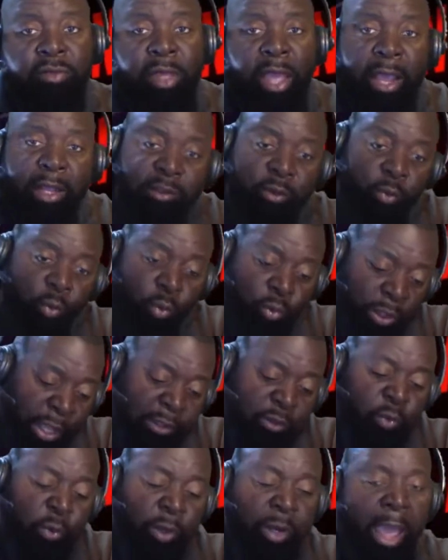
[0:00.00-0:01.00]

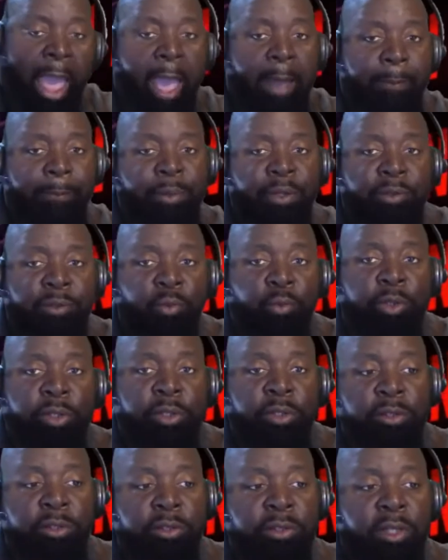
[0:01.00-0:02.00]
That's what happens
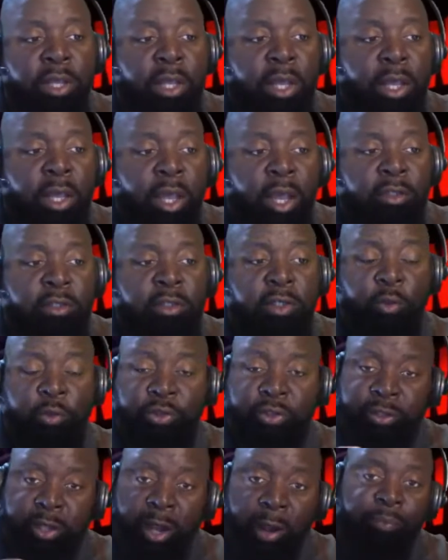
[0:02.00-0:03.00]
with us
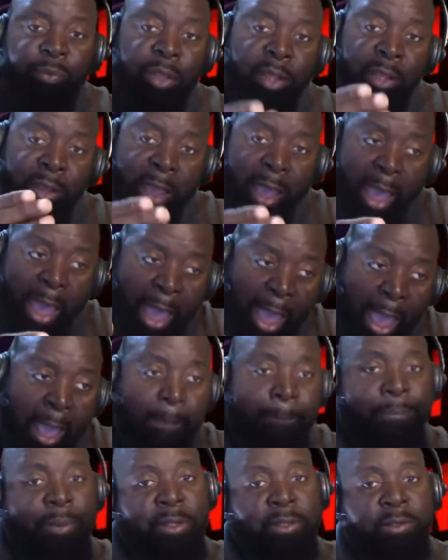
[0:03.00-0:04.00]
until something
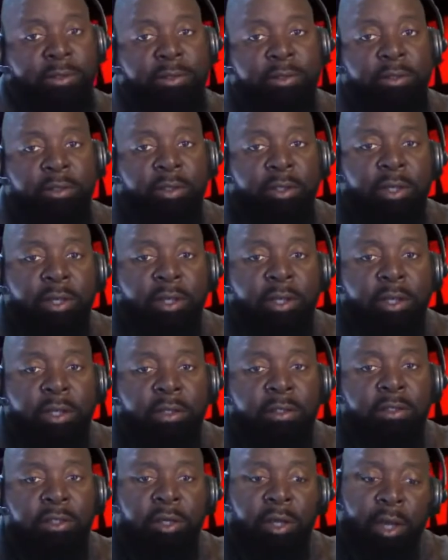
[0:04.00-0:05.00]
happens
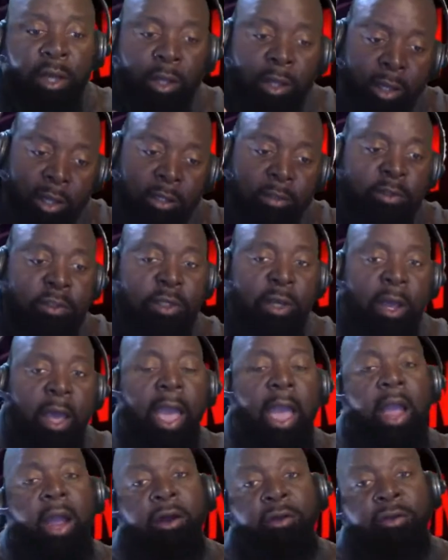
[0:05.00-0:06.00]
to us, to
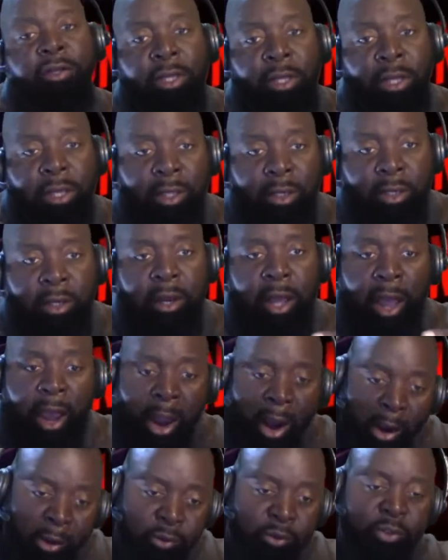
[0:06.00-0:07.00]
our kid and
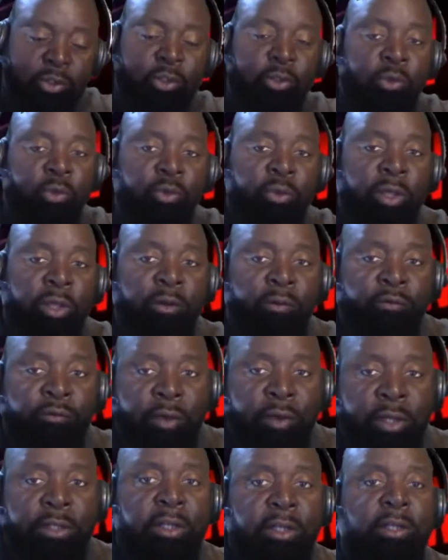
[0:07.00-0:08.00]
our school get
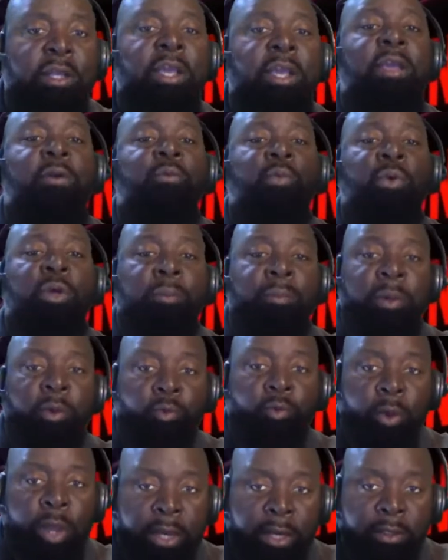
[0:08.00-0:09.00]
affected. Then we'll
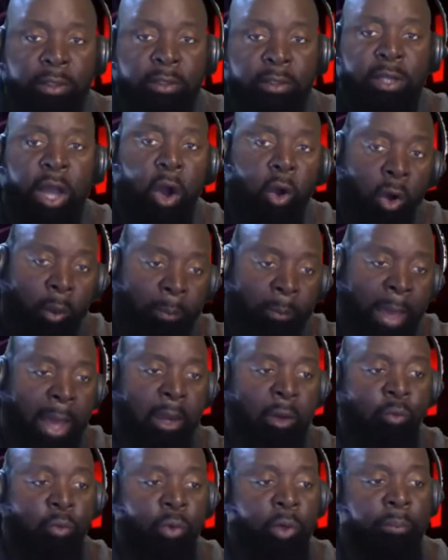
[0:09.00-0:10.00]
be ready to talk
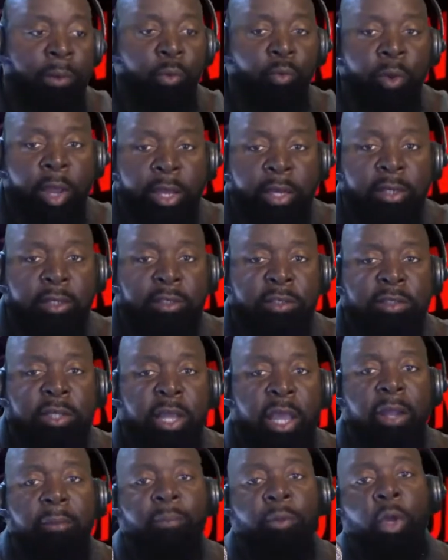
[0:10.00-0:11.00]
about it. We'll be ready to
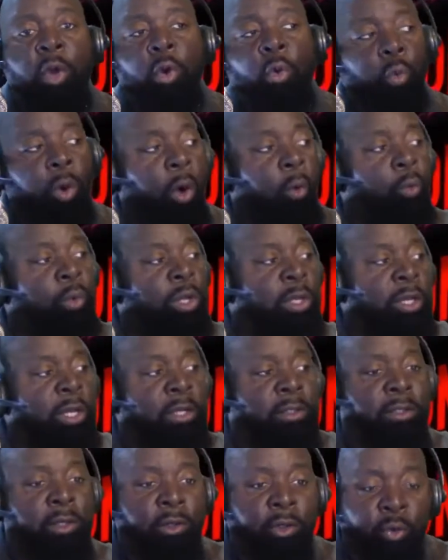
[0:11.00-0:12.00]
say what we
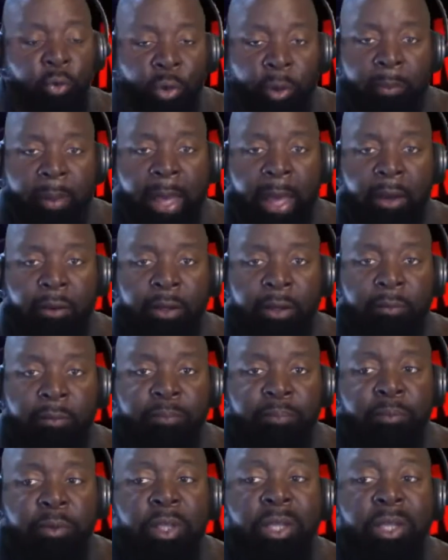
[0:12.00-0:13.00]
need to do about it.
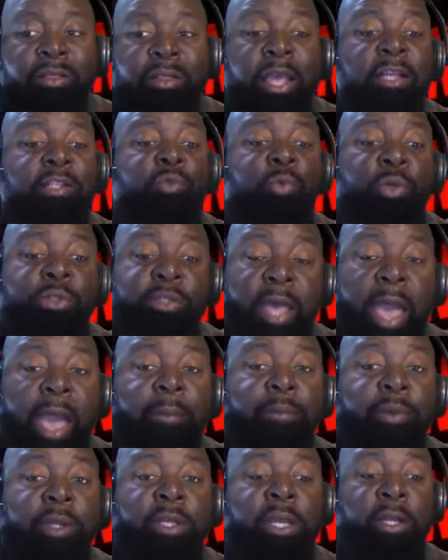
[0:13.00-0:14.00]
That's what's
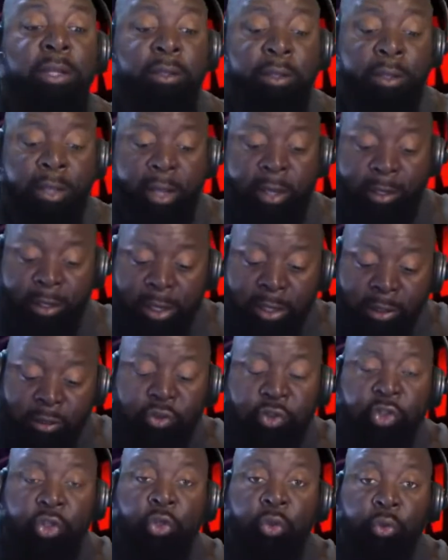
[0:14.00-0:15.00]
happening at
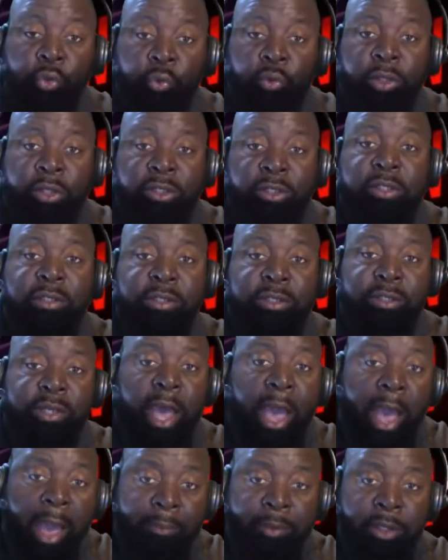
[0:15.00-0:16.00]
each school, that this
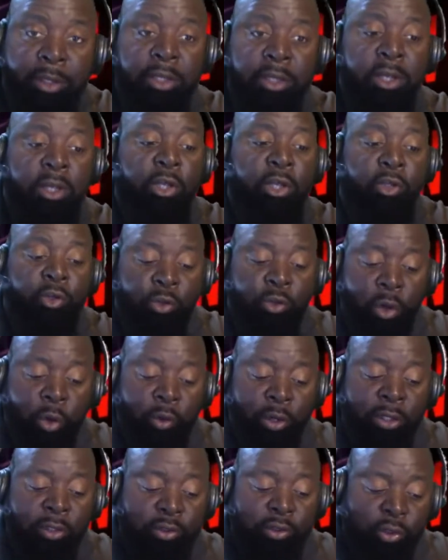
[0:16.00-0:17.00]
is happening. You
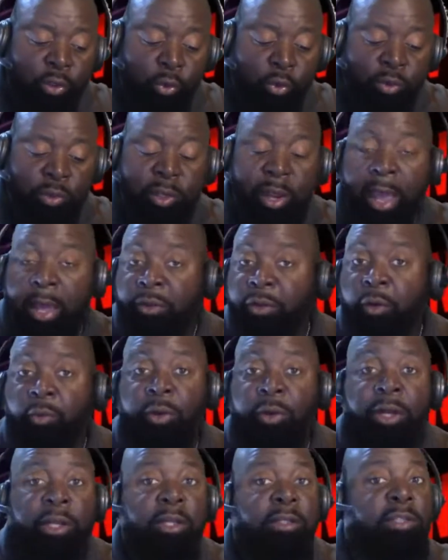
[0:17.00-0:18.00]
go to these schools now,
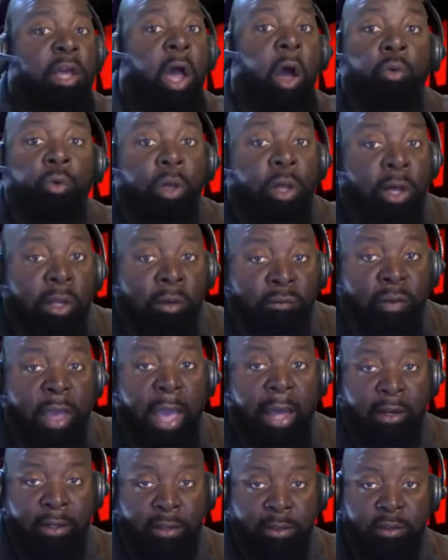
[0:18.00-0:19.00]
they're ready to talk gun
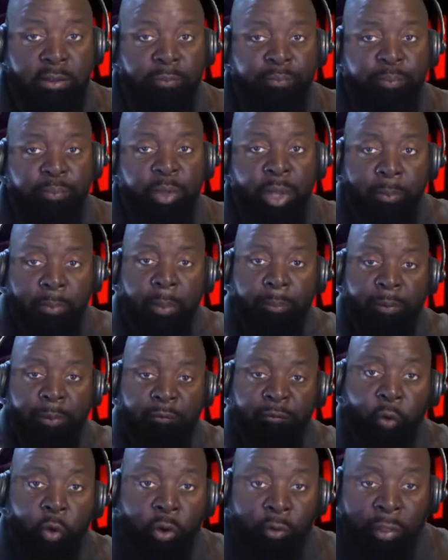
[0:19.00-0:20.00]
violence. But
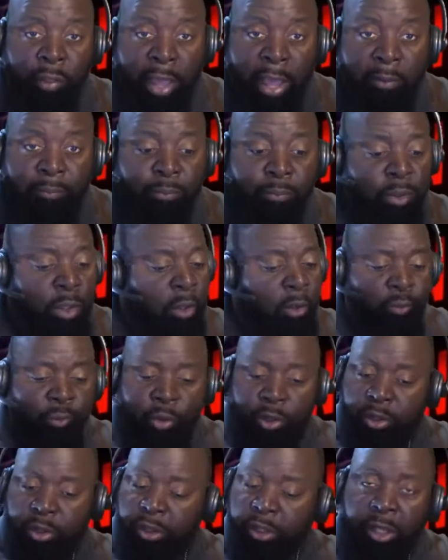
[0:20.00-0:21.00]
before that,
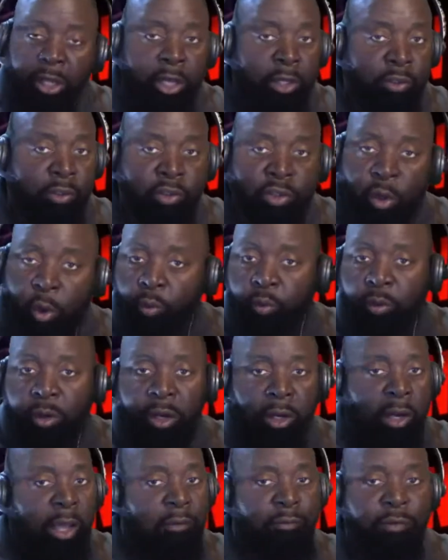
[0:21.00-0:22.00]
we're
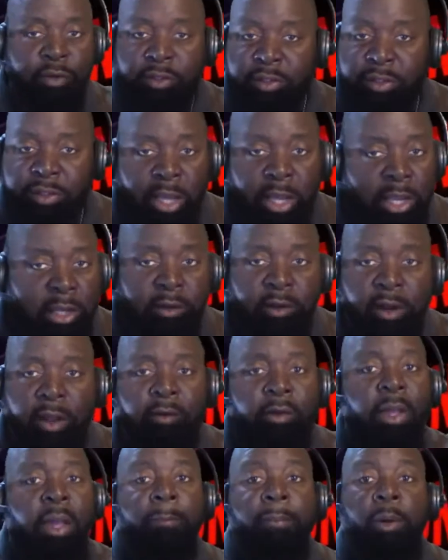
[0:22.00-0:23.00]
gun-toting, loving state.
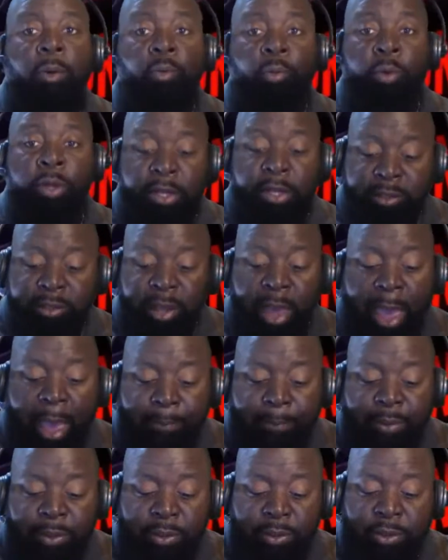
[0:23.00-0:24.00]
But when this
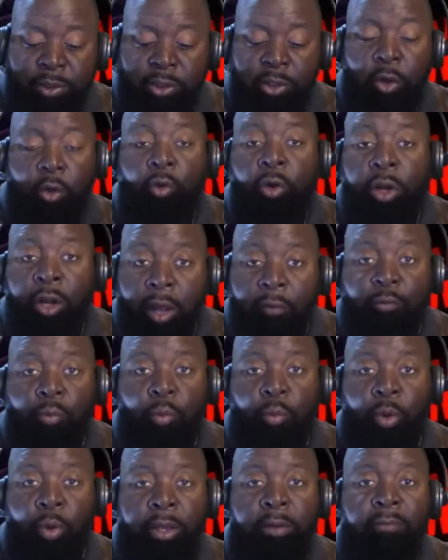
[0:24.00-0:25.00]
happens to your
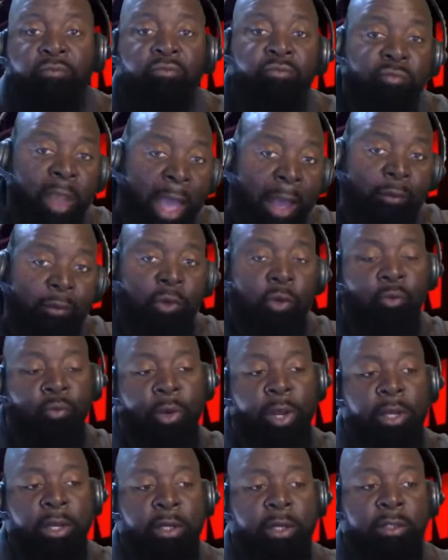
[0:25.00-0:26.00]
loved one, now you're
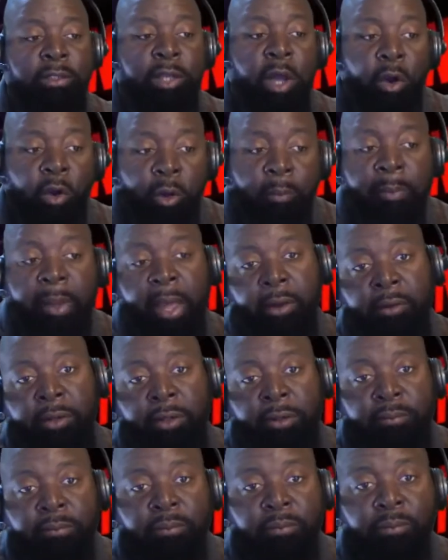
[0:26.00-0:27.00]
ready to talk about
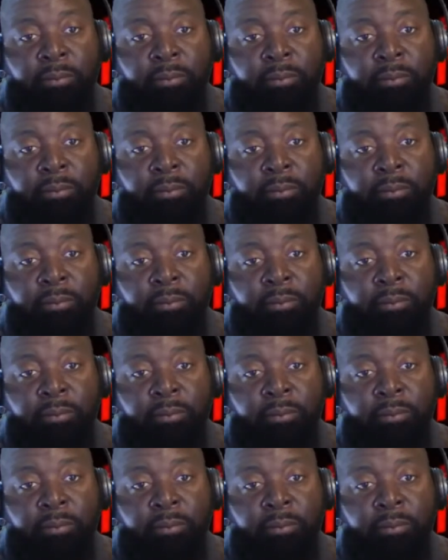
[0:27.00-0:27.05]
it.